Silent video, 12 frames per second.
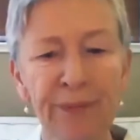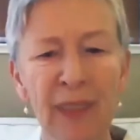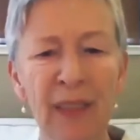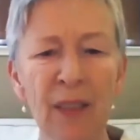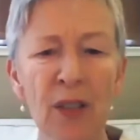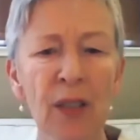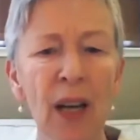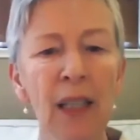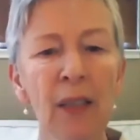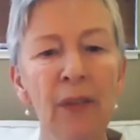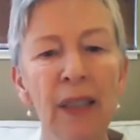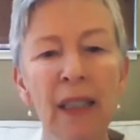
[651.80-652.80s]
there's kind
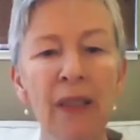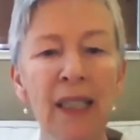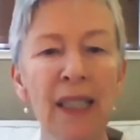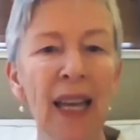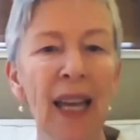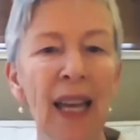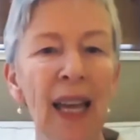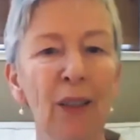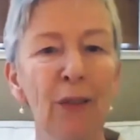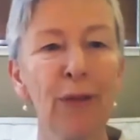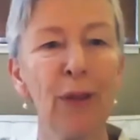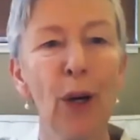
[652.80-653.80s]
of a give and take, a
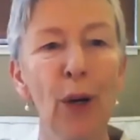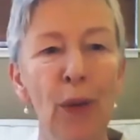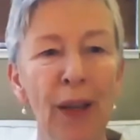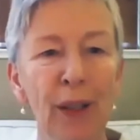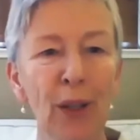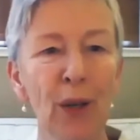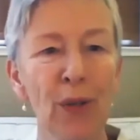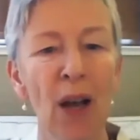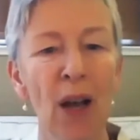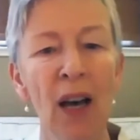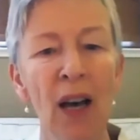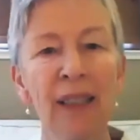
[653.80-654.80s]
flow that goes
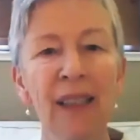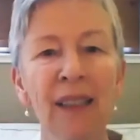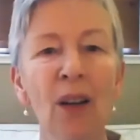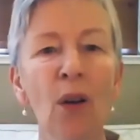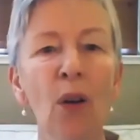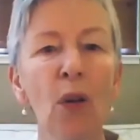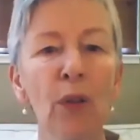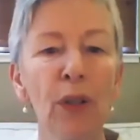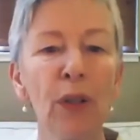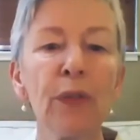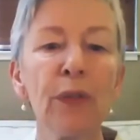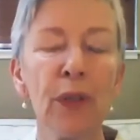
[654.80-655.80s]
on in the whole
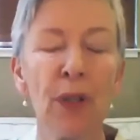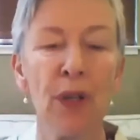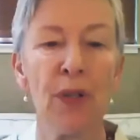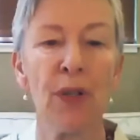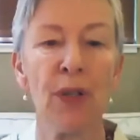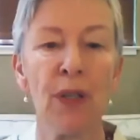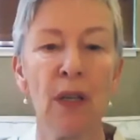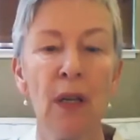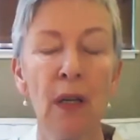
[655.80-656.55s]
universe,